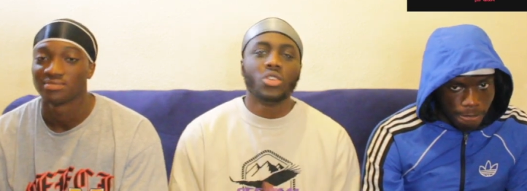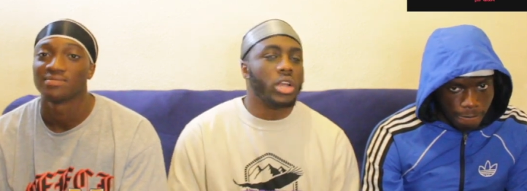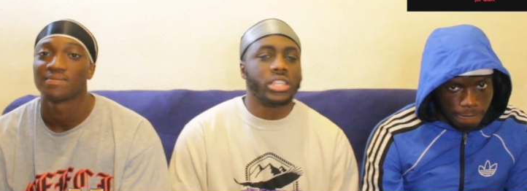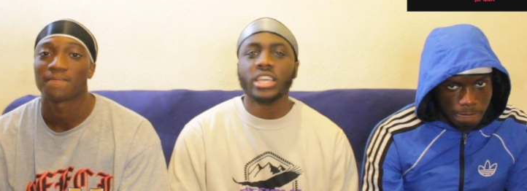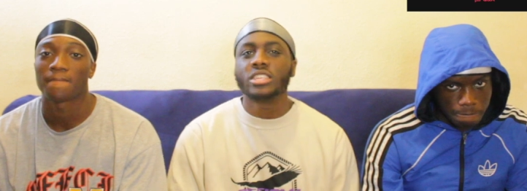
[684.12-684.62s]
Speaker 1: Go
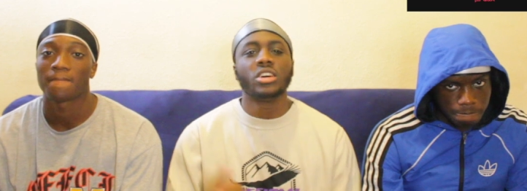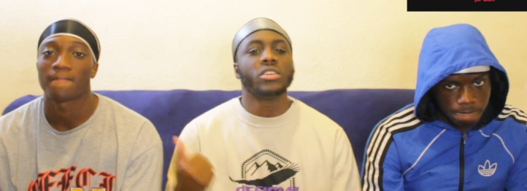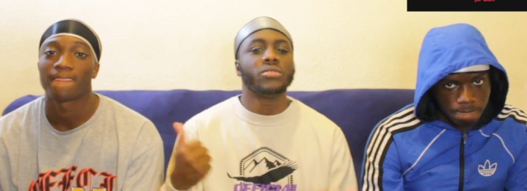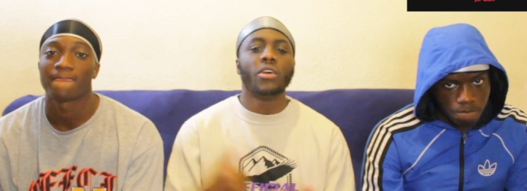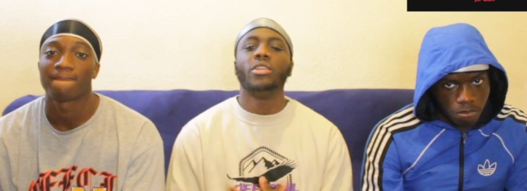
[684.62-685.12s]
on
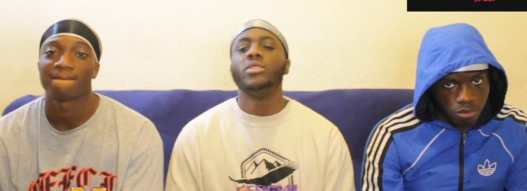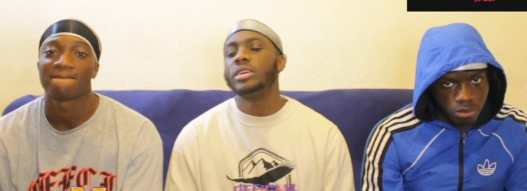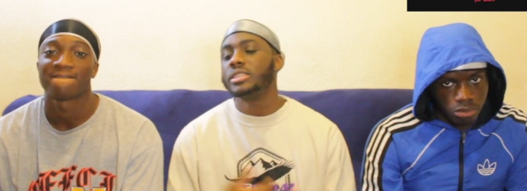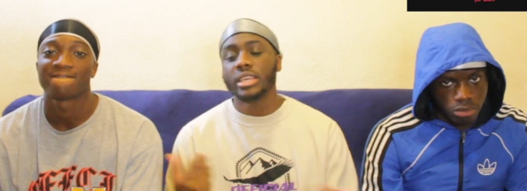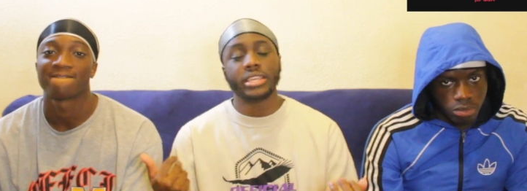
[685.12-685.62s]
TikTok,
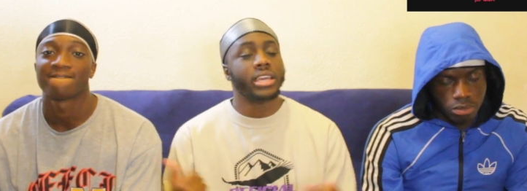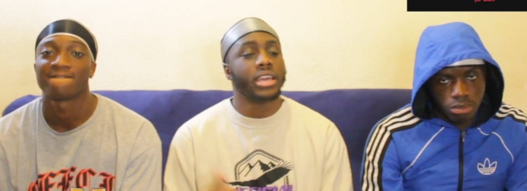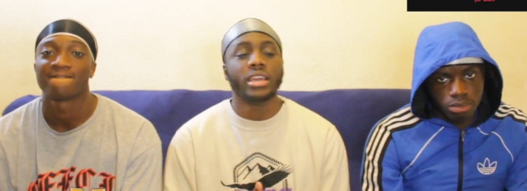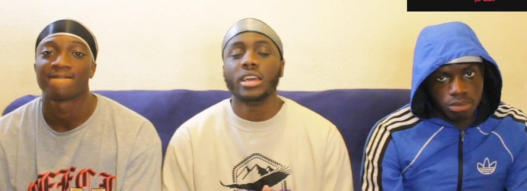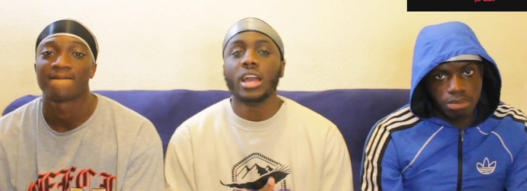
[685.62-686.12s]
follow us, and
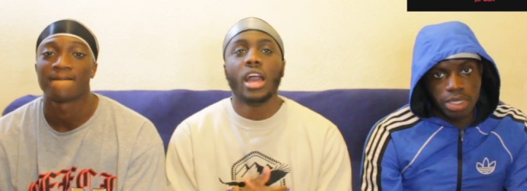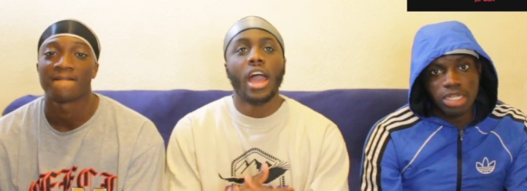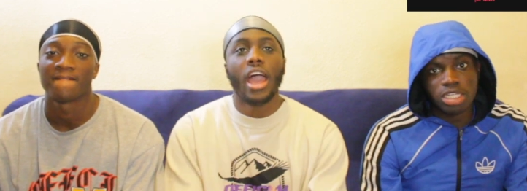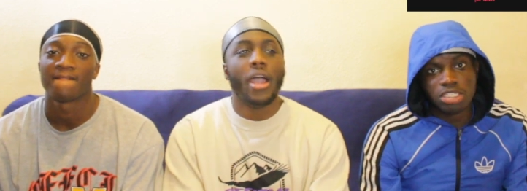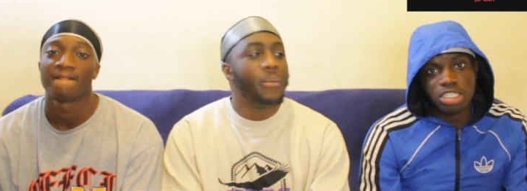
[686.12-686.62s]
yeah.
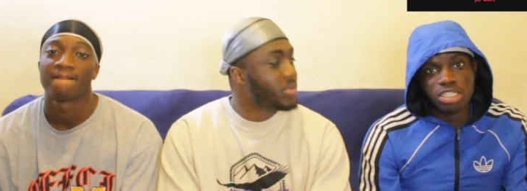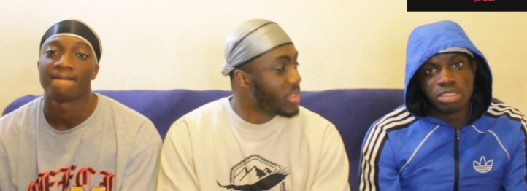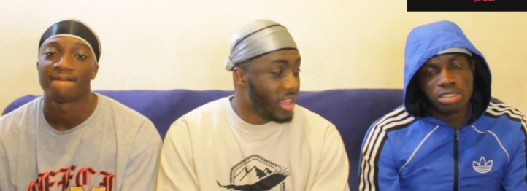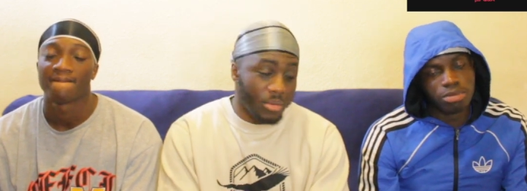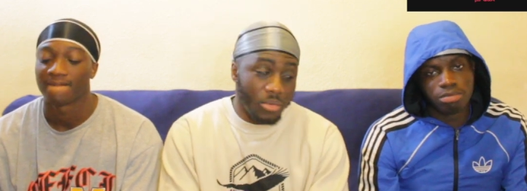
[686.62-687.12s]
Behind the um,
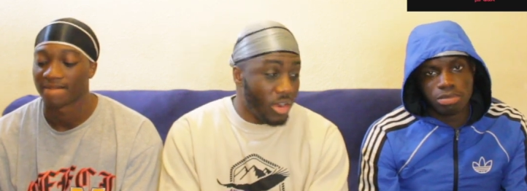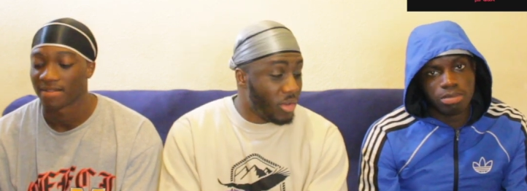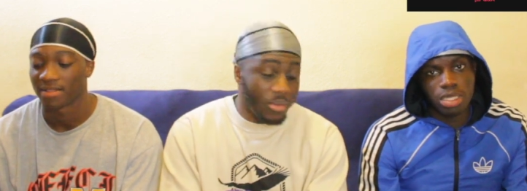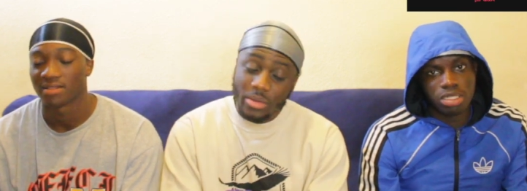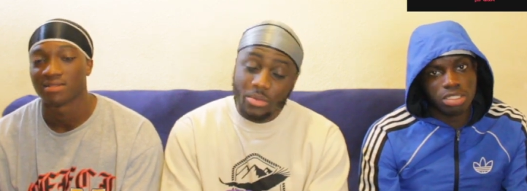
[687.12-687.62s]
scenes.
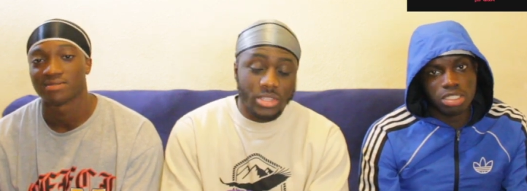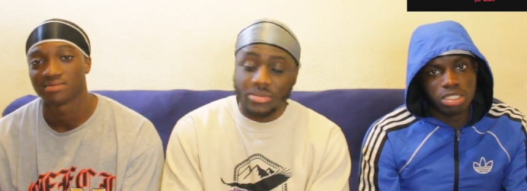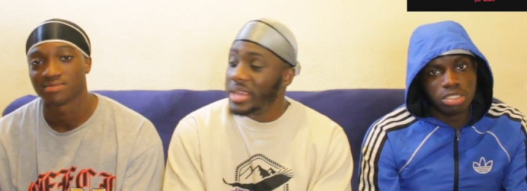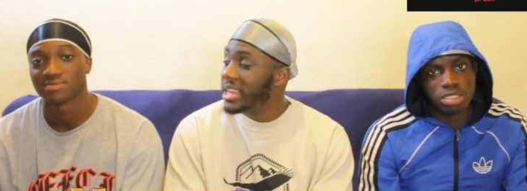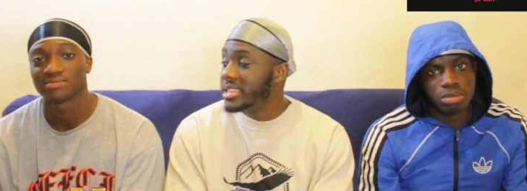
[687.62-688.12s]
Bro, we'll be
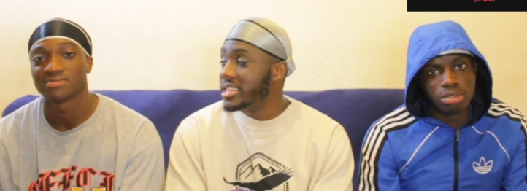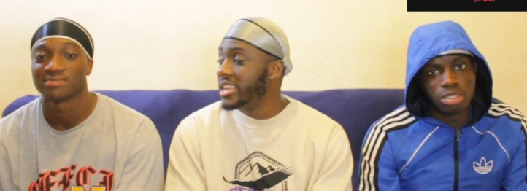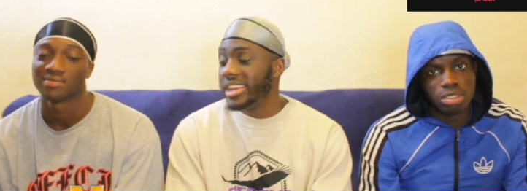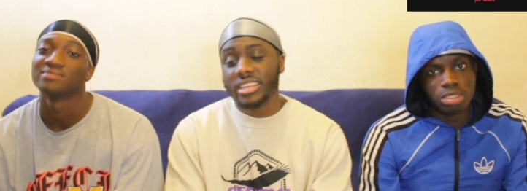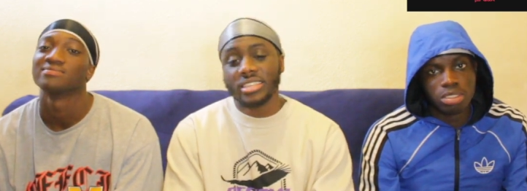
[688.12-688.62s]
putting behind the
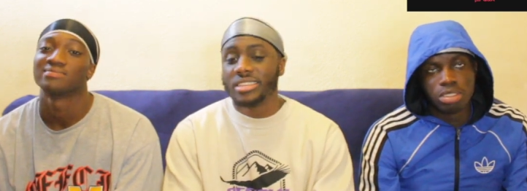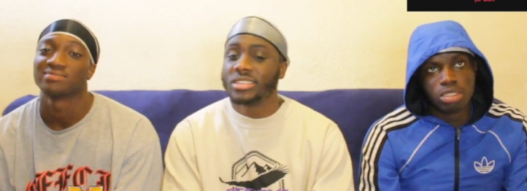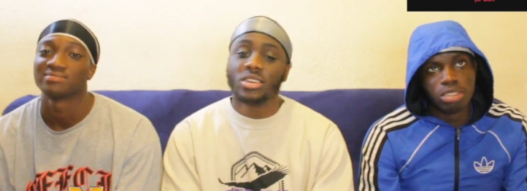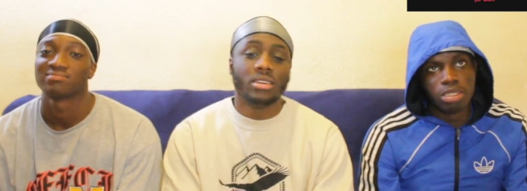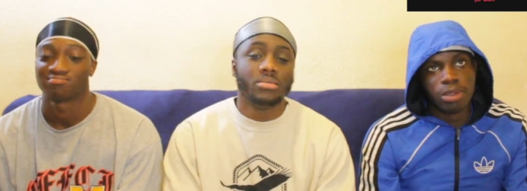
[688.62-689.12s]
scenes
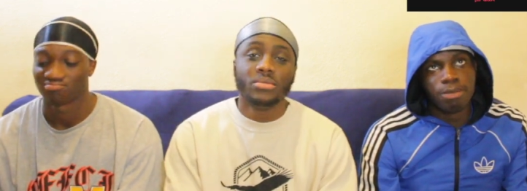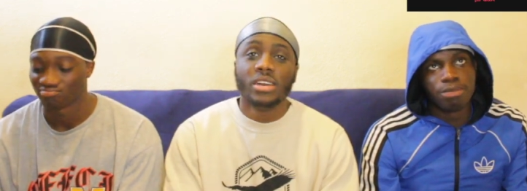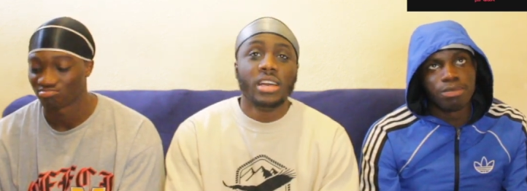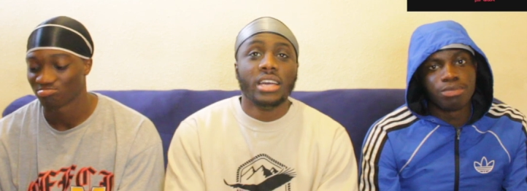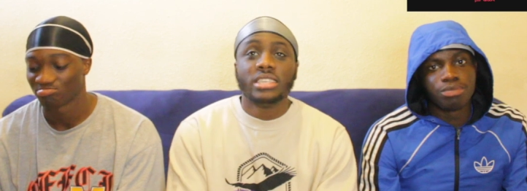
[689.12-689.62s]
some
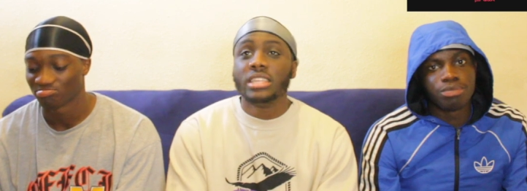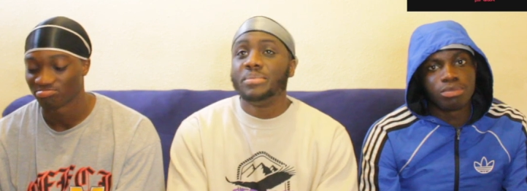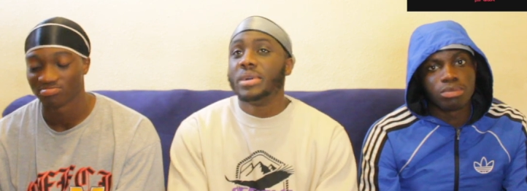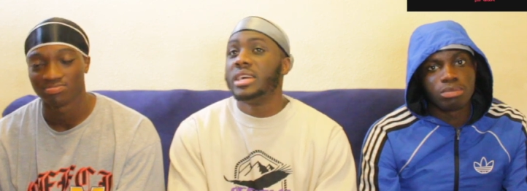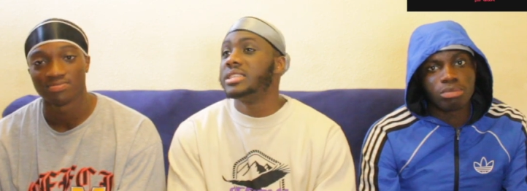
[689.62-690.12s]
yeah,
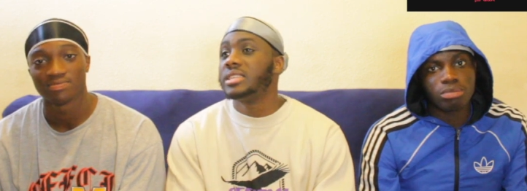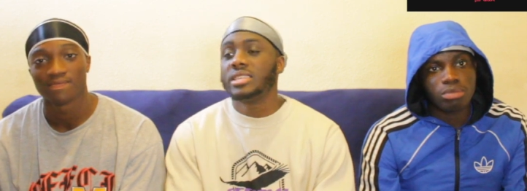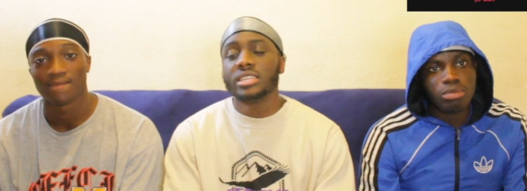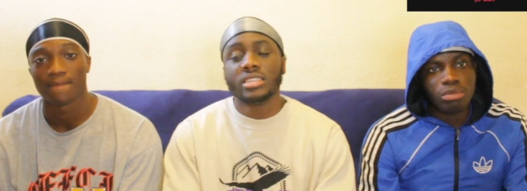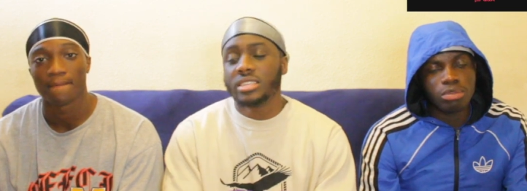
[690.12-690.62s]

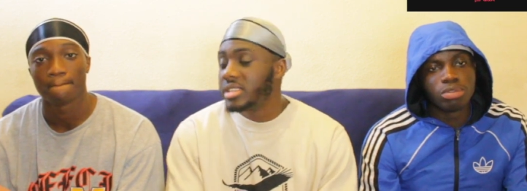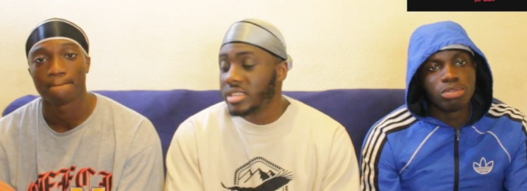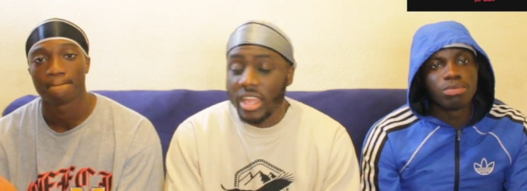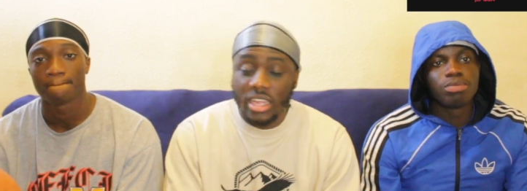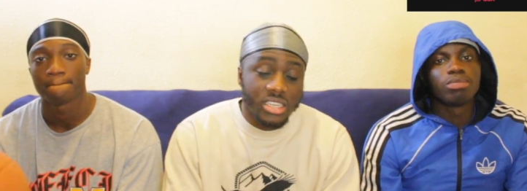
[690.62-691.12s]
snippets and
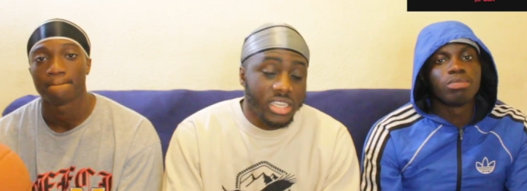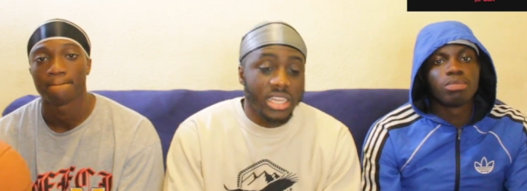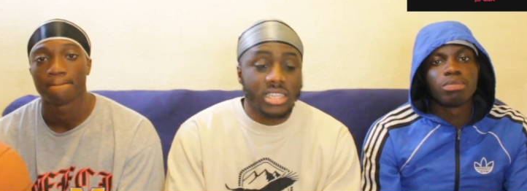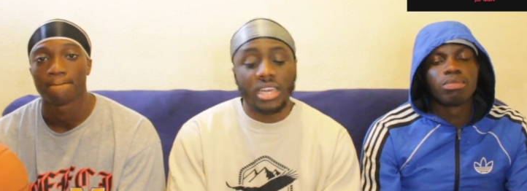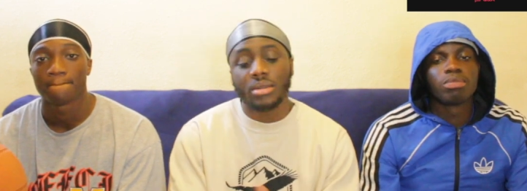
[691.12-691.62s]
yeah, shit
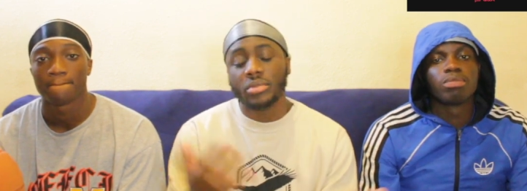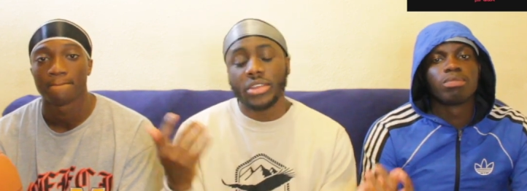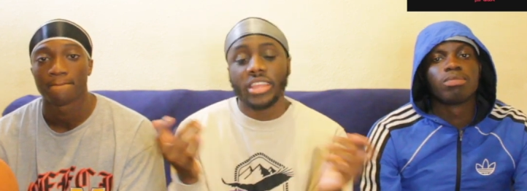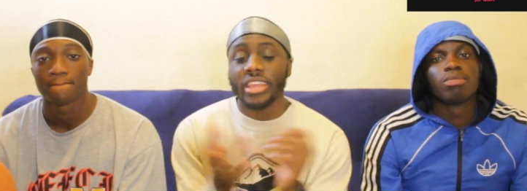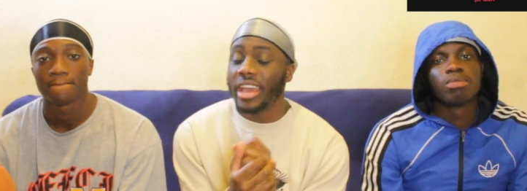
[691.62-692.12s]
like that.
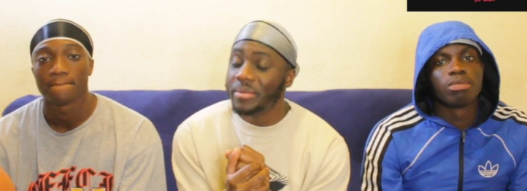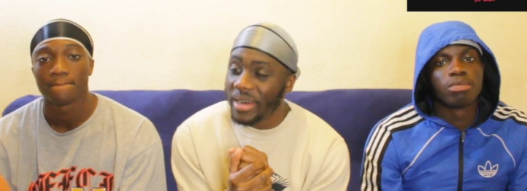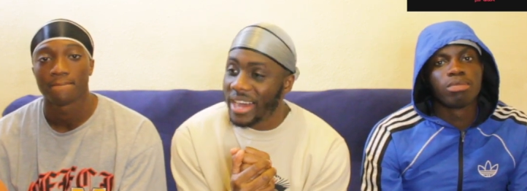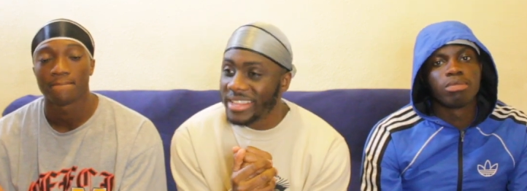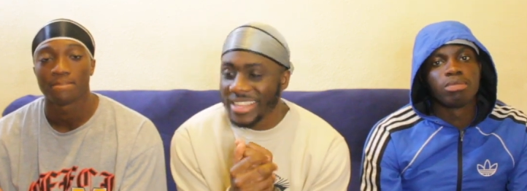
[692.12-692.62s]
But yeah,
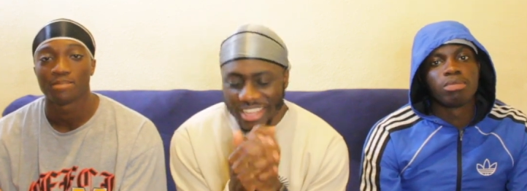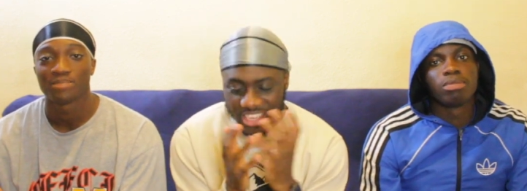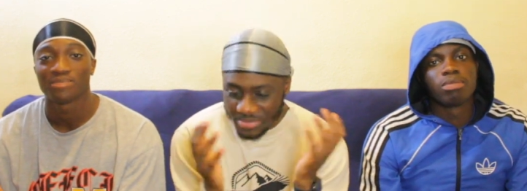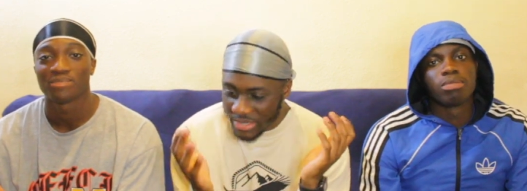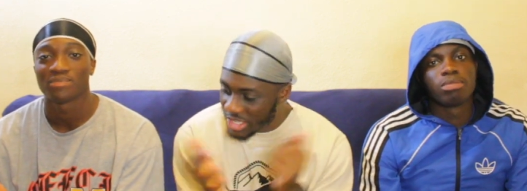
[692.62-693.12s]
man,
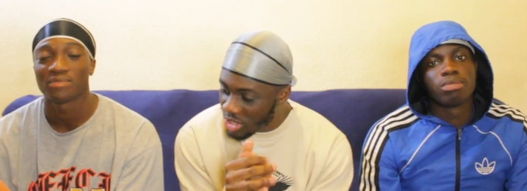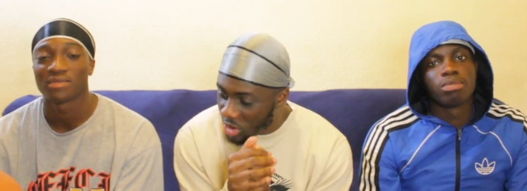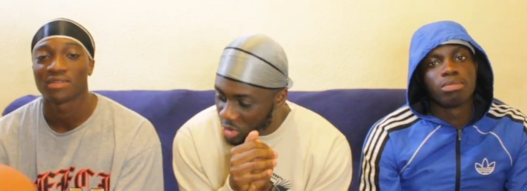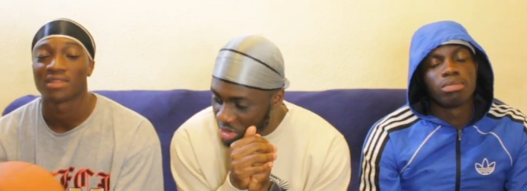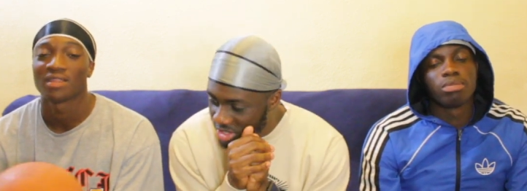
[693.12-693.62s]
it's been
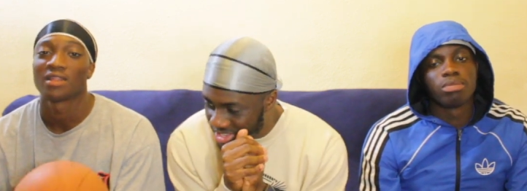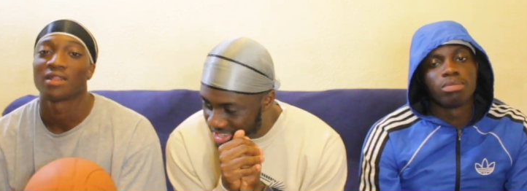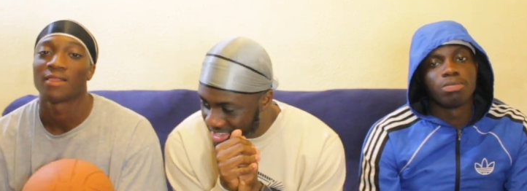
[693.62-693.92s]
so good.